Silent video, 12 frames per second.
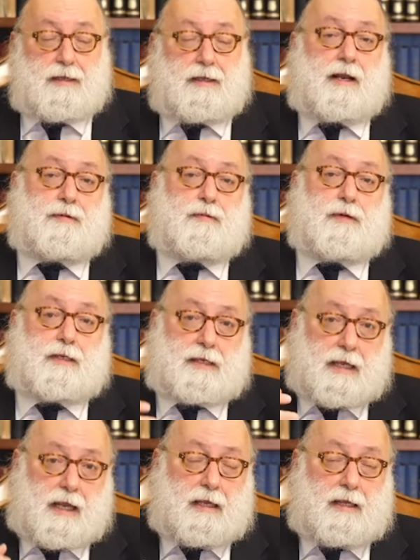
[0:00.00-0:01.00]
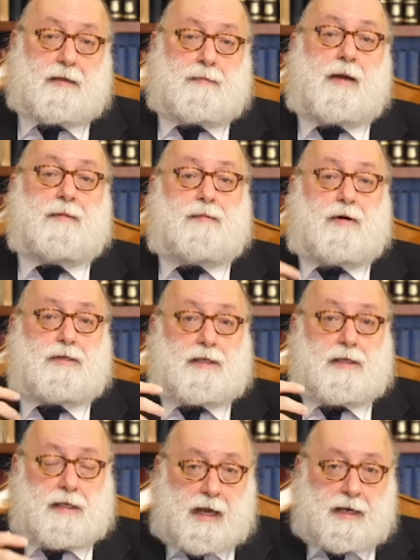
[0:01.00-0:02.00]
the Rebbe would say the Maimer Basi
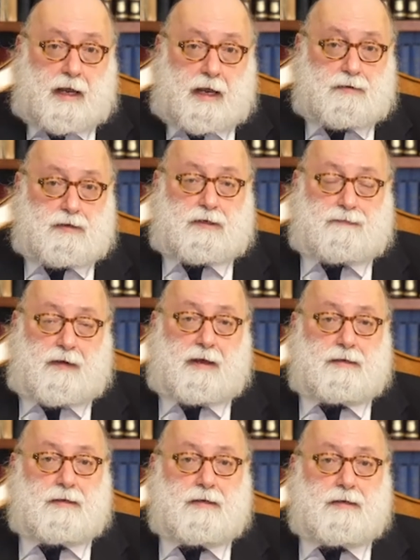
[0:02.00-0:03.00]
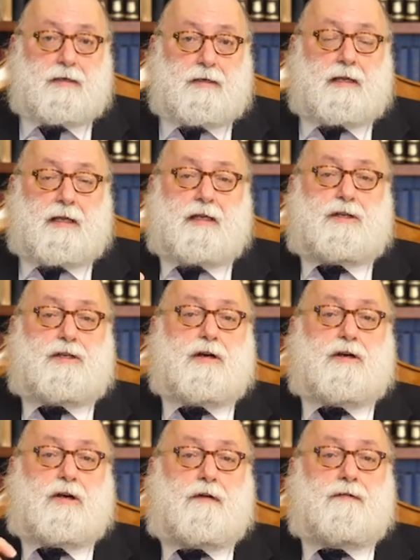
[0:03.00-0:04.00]
L'Gani on Yud Shvat, each
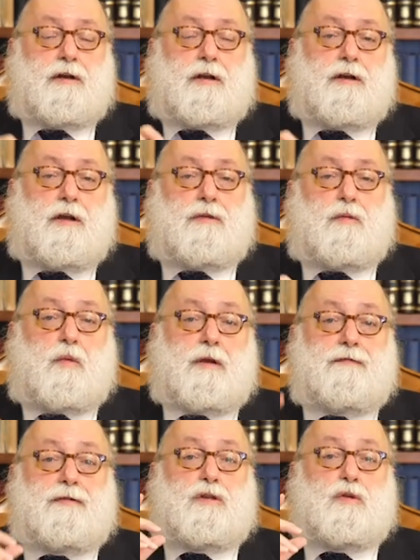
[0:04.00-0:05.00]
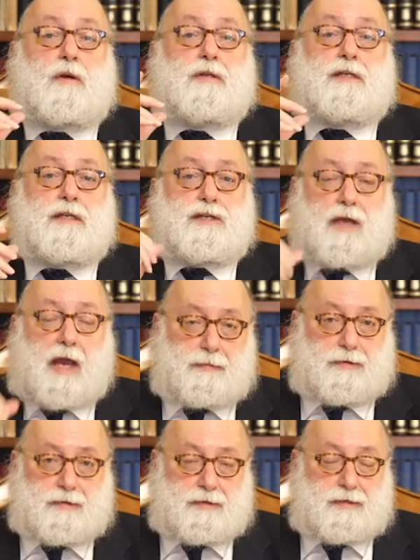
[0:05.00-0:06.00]
year covering another one of the 20
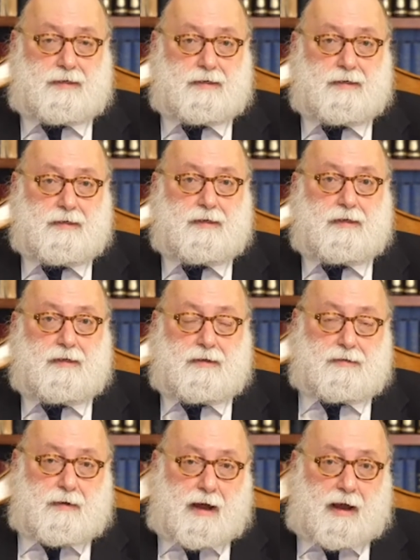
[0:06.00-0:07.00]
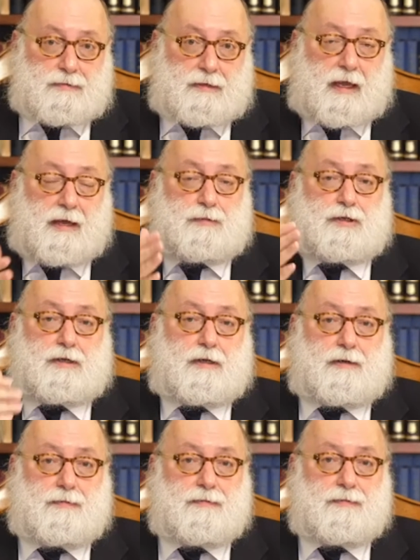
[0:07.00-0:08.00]
chapters throughout the Hemshech.